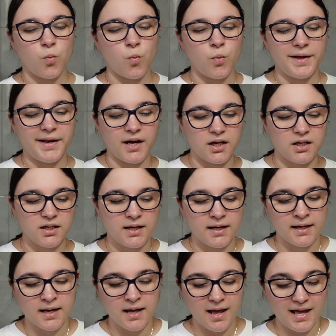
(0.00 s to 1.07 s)
why not?
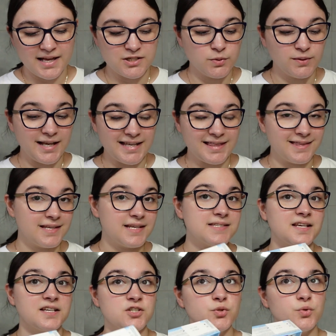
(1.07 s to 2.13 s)
I do like these.
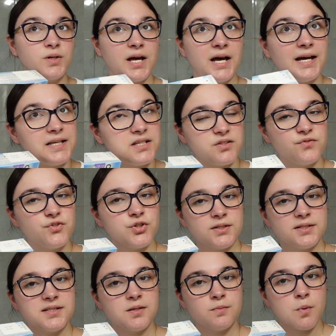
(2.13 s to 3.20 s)
I do kind of
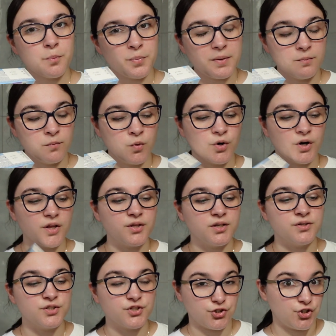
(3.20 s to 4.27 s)
trust them a bit more
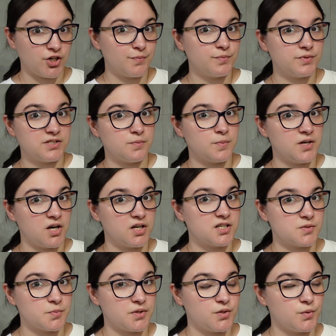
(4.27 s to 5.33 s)
than the strips, to be
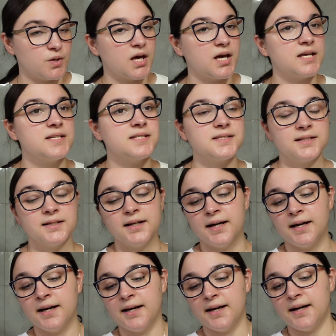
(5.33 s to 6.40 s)
honest with you guys.
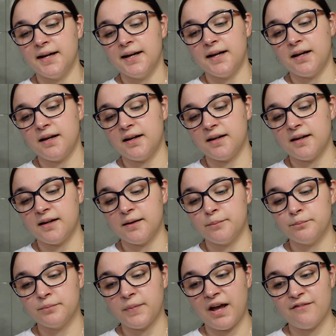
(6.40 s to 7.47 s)

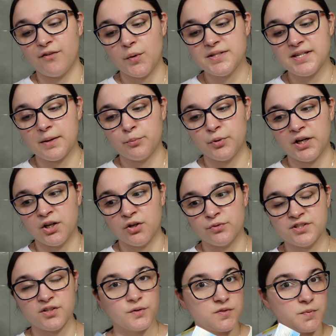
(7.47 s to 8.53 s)
Um, I've always had pretty good
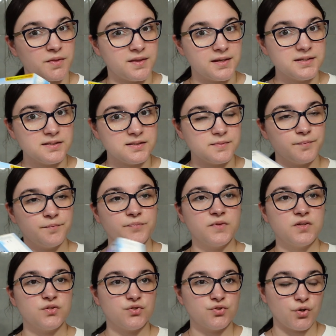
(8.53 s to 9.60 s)
results with this,
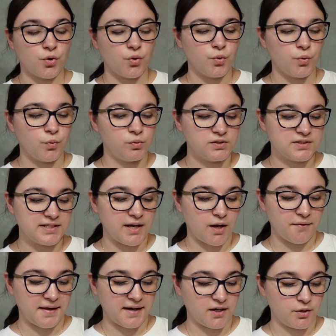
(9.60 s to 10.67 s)
so we'll see
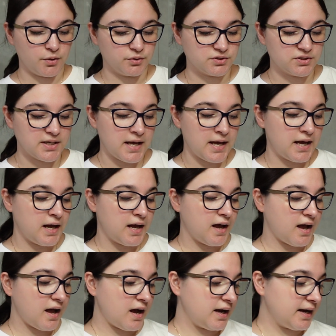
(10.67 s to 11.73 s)
how that goes.
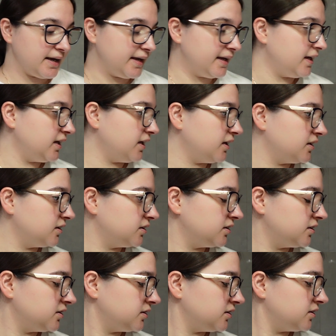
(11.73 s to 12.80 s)
I,
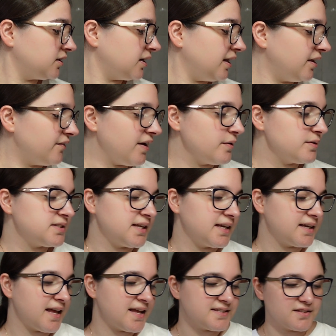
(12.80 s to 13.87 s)
I love how it's like,
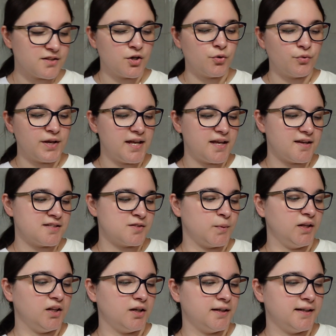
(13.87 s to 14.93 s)
it has the Greek as
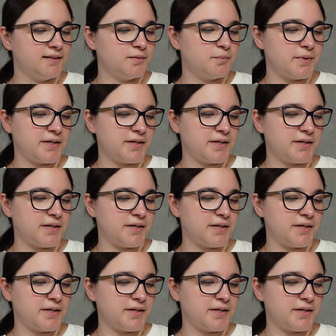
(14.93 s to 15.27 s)
well on it,